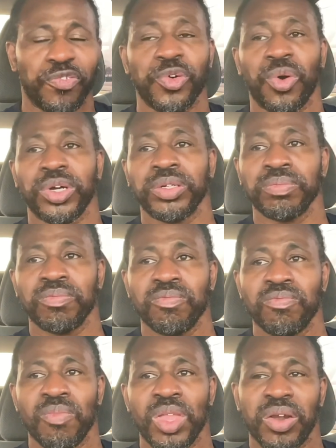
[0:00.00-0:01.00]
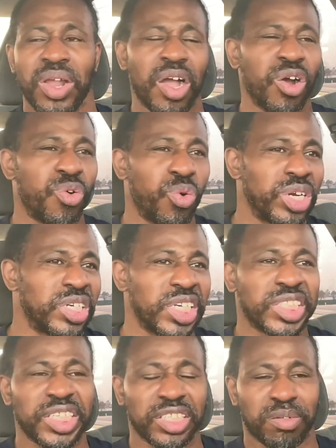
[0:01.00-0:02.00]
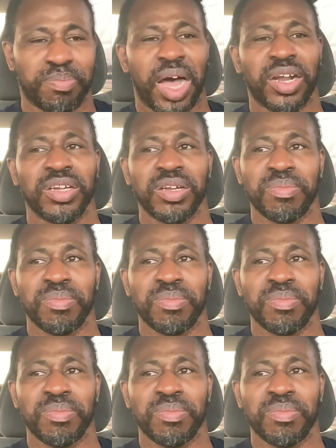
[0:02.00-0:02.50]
Florida. Not going to go into details about it,